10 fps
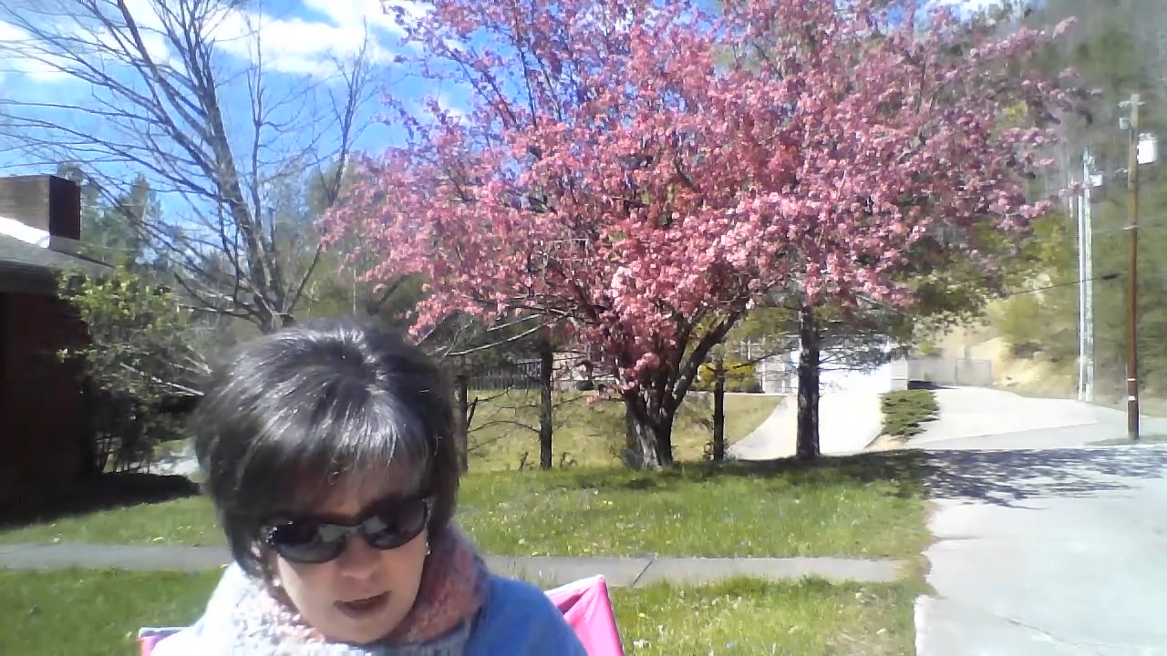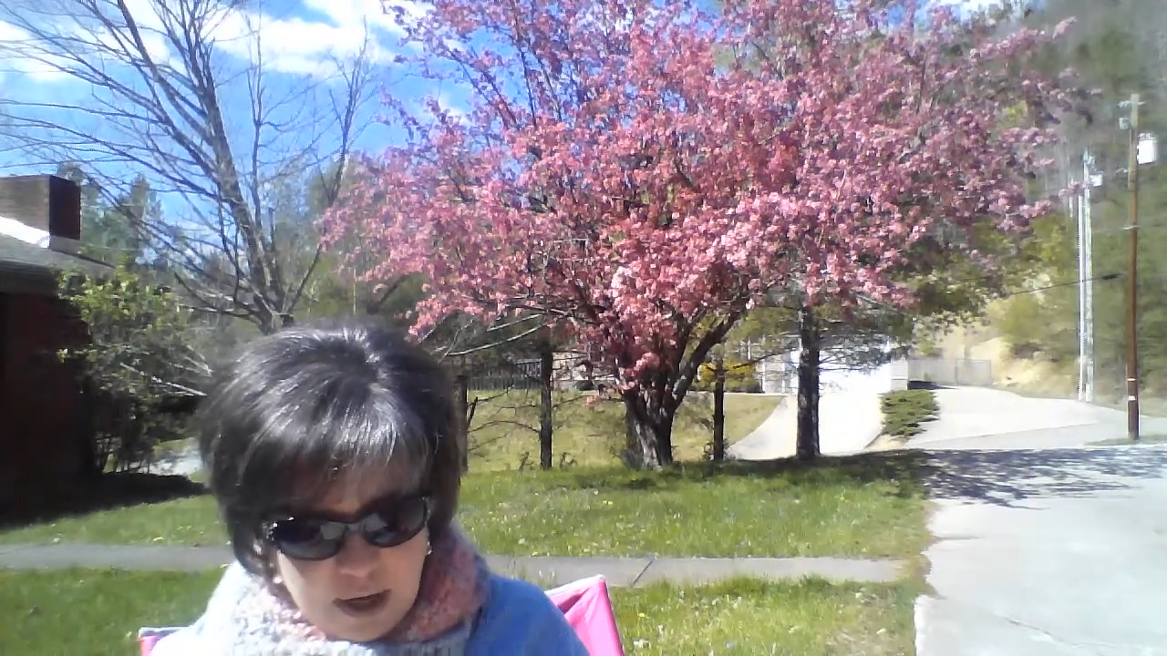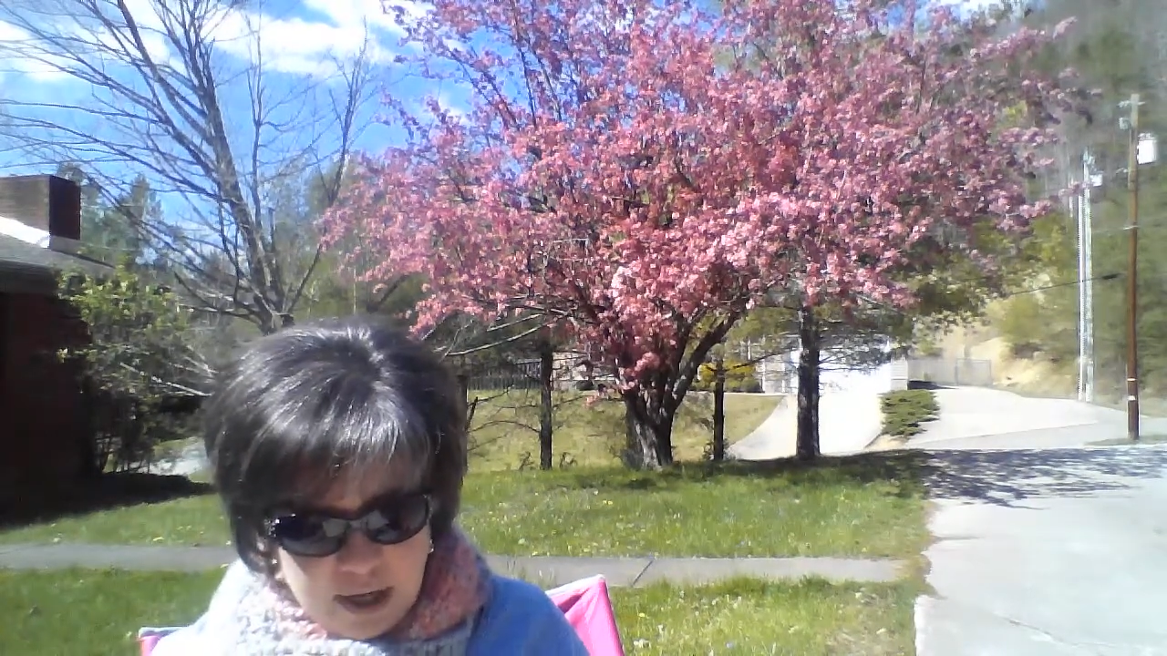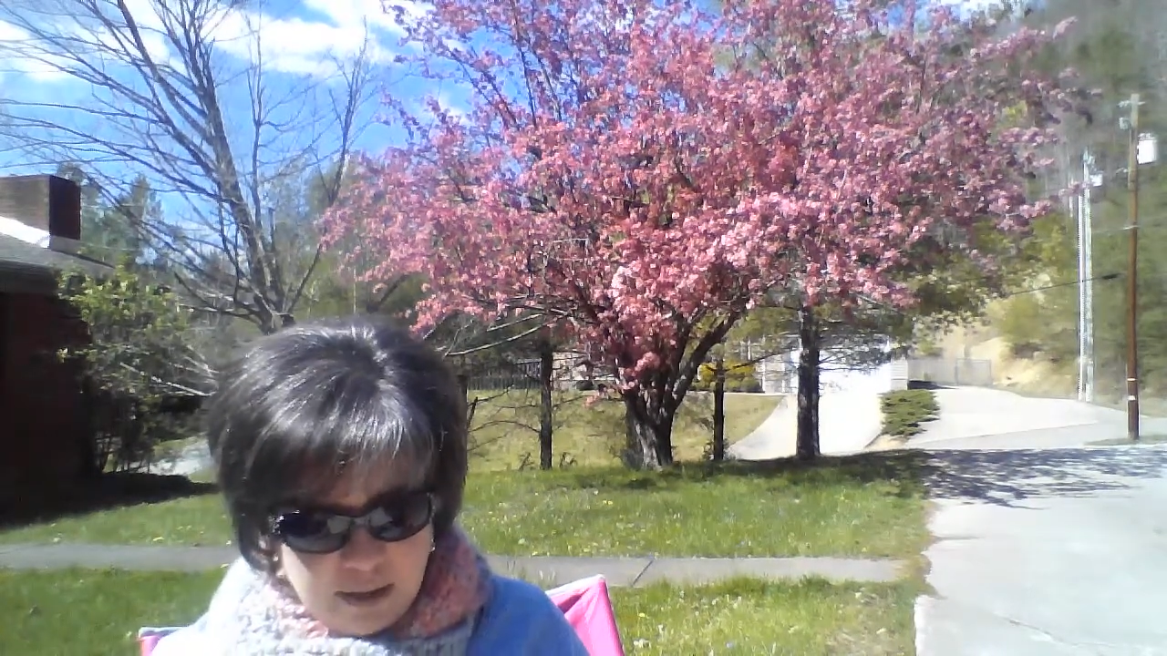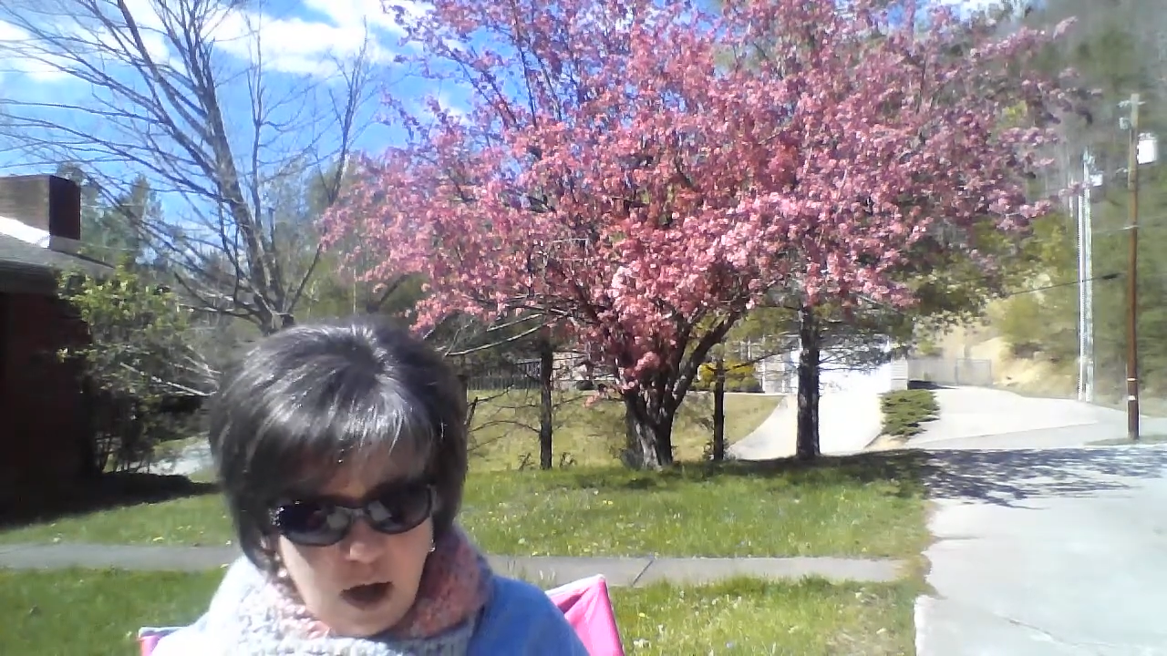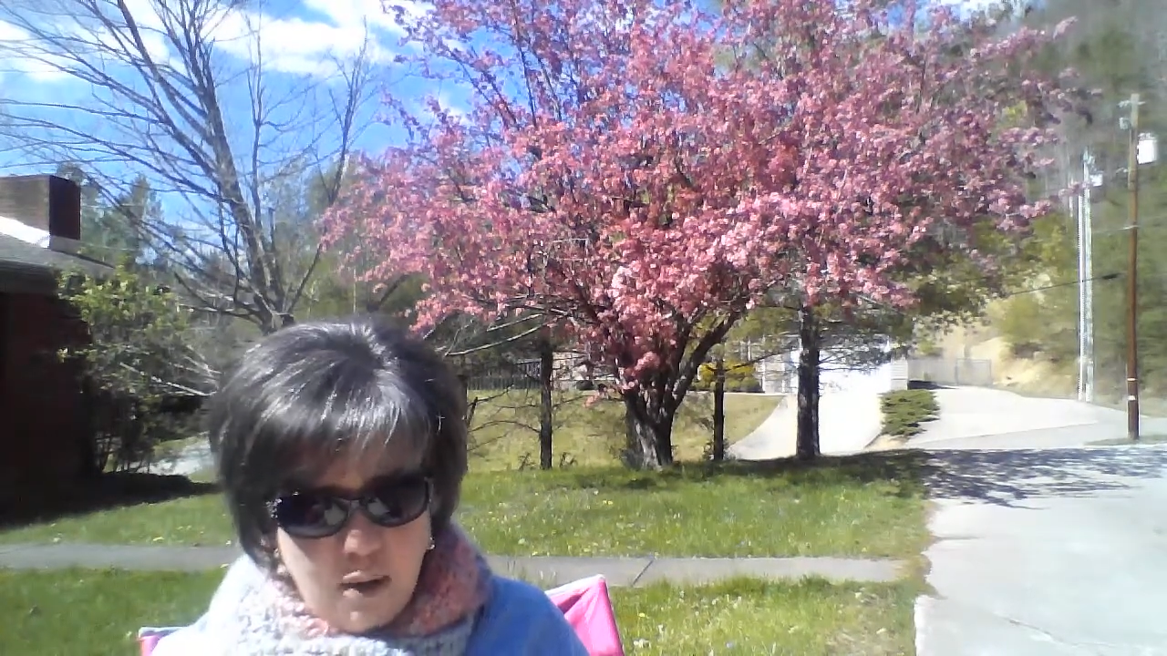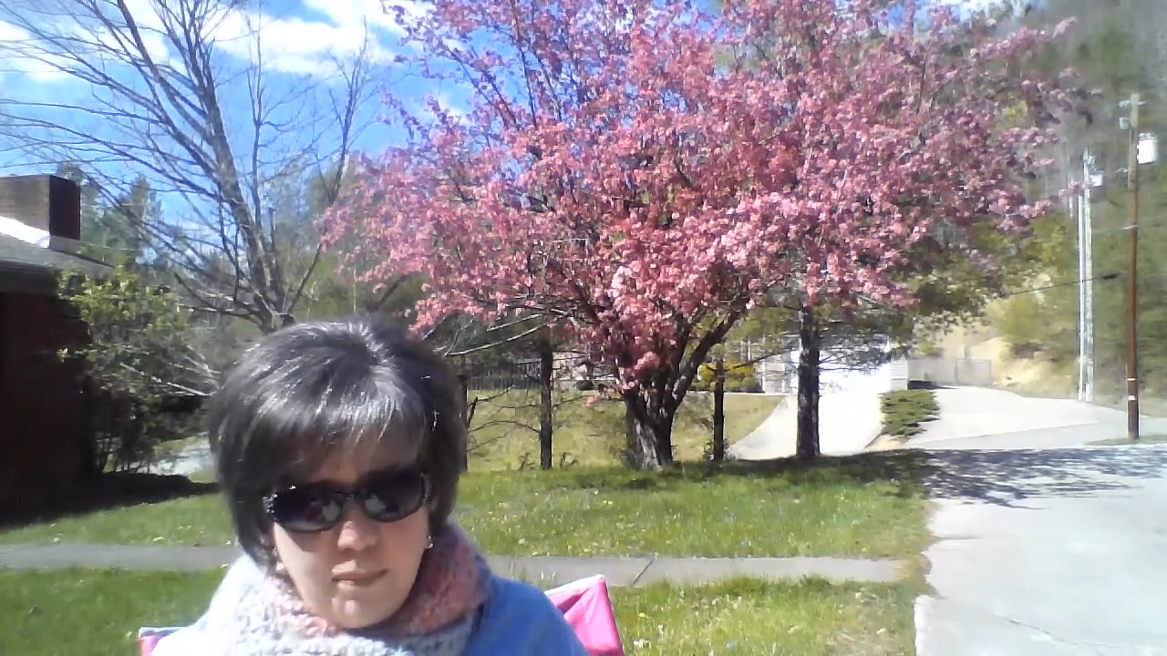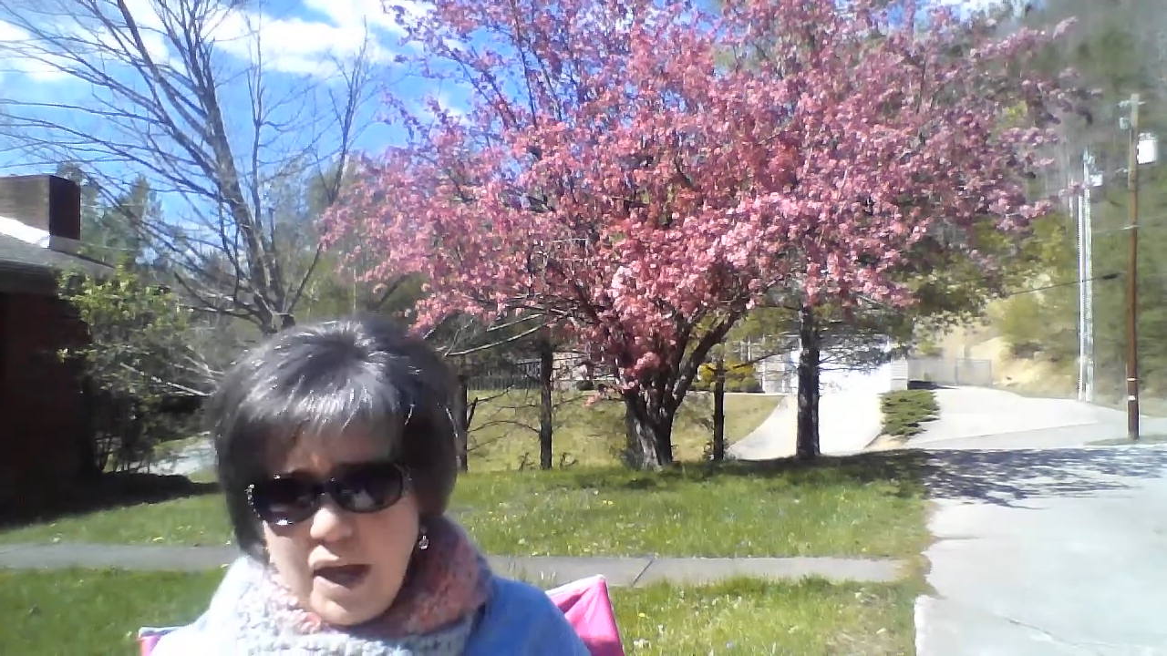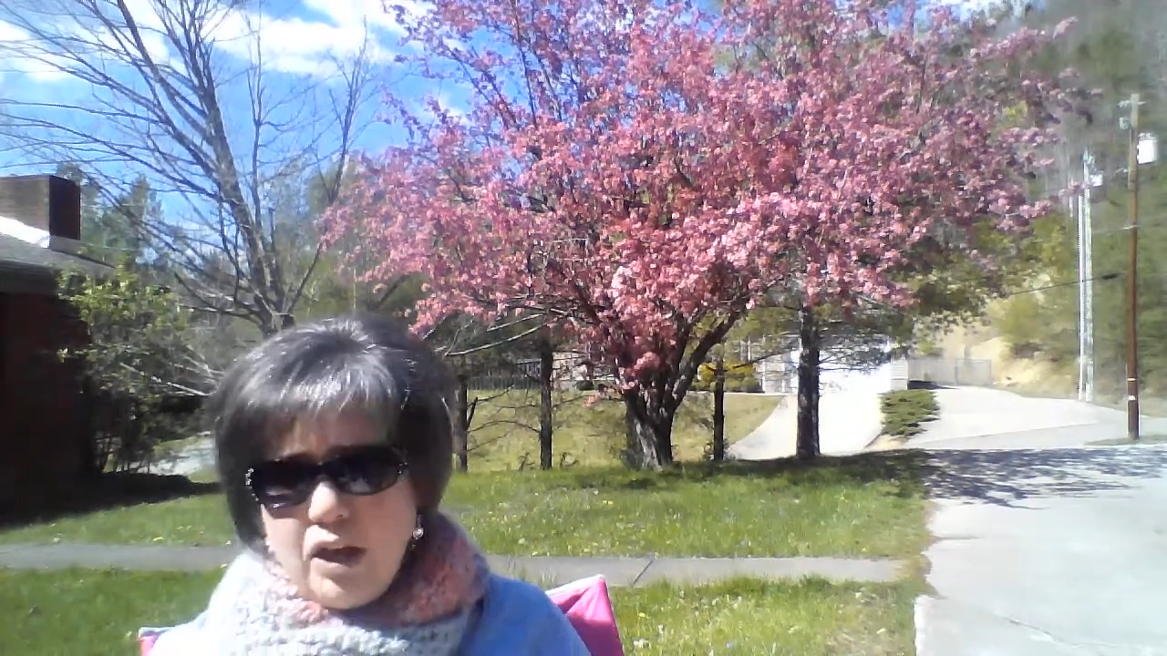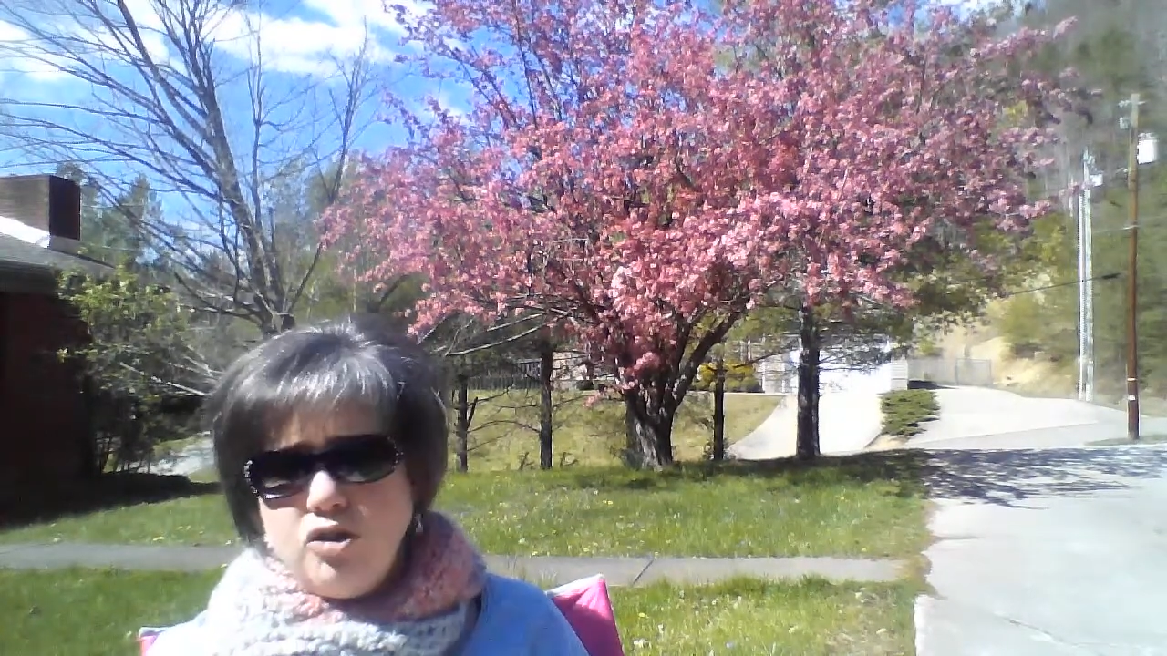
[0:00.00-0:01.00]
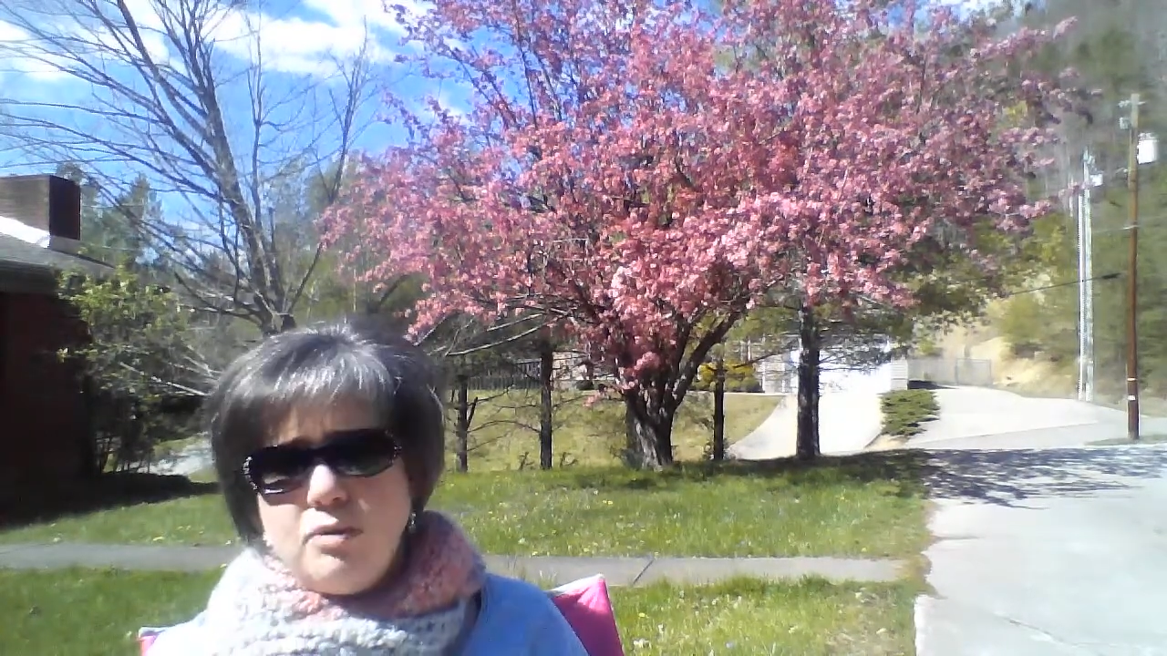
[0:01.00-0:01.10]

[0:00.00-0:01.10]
It's all bilge